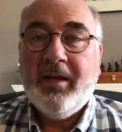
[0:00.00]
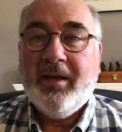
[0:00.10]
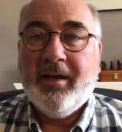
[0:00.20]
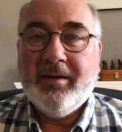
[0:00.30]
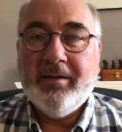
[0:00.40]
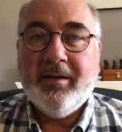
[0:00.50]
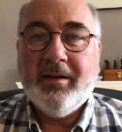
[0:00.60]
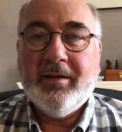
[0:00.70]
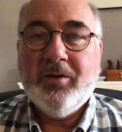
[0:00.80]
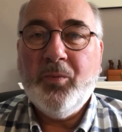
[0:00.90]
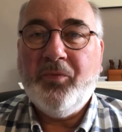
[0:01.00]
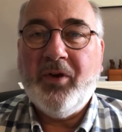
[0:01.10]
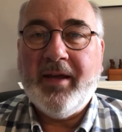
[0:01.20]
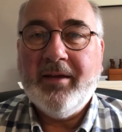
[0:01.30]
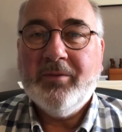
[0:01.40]
And
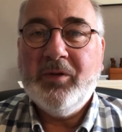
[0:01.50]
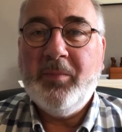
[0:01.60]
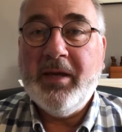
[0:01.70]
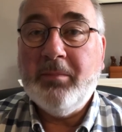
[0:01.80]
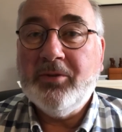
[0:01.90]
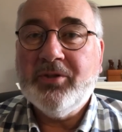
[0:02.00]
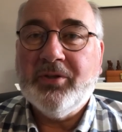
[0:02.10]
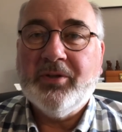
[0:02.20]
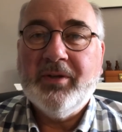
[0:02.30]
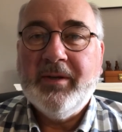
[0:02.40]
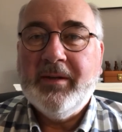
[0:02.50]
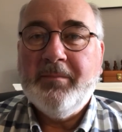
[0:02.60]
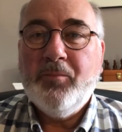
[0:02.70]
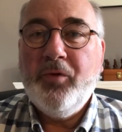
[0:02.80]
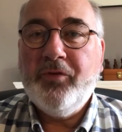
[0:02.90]
hopefully we'll be able to
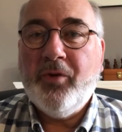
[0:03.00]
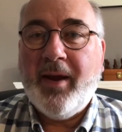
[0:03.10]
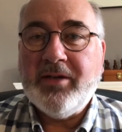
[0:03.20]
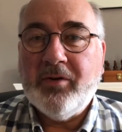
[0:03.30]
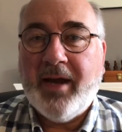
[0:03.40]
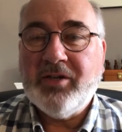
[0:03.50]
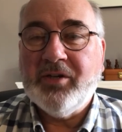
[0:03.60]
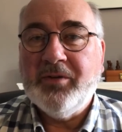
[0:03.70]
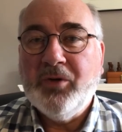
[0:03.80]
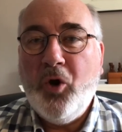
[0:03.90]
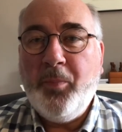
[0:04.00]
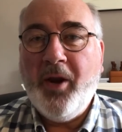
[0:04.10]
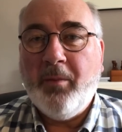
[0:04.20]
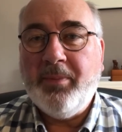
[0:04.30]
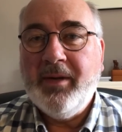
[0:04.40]
move in the right direction, open
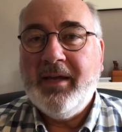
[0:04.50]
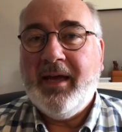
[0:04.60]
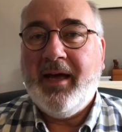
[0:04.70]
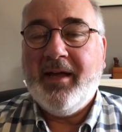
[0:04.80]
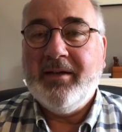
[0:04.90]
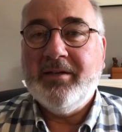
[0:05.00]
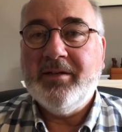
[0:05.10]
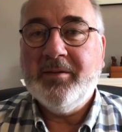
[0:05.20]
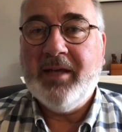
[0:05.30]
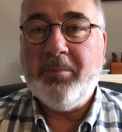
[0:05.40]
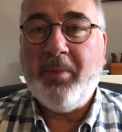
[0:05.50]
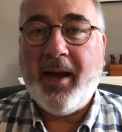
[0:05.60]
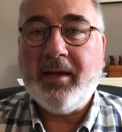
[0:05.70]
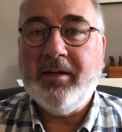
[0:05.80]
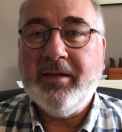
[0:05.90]
up and get
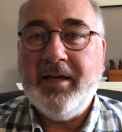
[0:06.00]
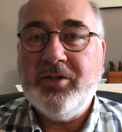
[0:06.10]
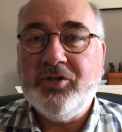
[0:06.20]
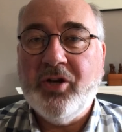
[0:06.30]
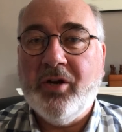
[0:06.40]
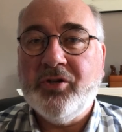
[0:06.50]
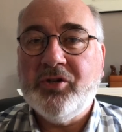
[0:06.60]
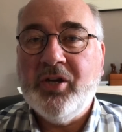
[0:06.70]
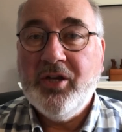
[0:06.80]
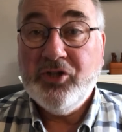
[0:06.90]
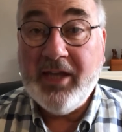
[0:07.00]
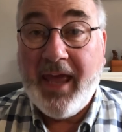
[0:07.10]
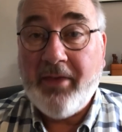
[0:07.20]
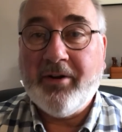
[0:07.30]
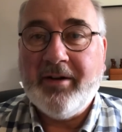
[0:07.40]
back into church
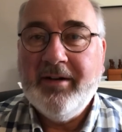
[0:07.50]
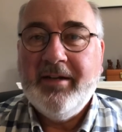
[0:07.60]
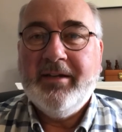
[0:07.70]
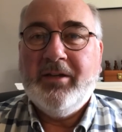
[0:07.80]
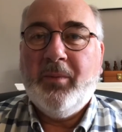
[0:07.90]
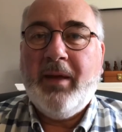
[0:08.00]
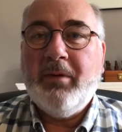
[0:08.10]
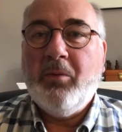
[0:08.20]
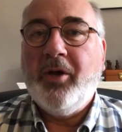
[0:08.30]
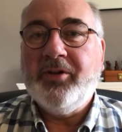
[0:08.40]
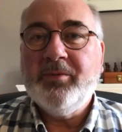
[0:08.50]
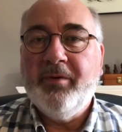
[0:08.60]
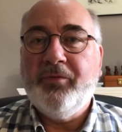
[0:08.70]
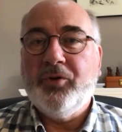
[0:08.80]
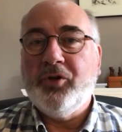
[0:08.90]
together in the way we want
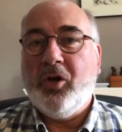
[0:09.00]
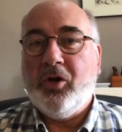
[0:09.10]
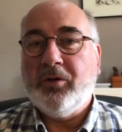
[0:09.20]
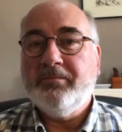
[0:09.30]
before too long.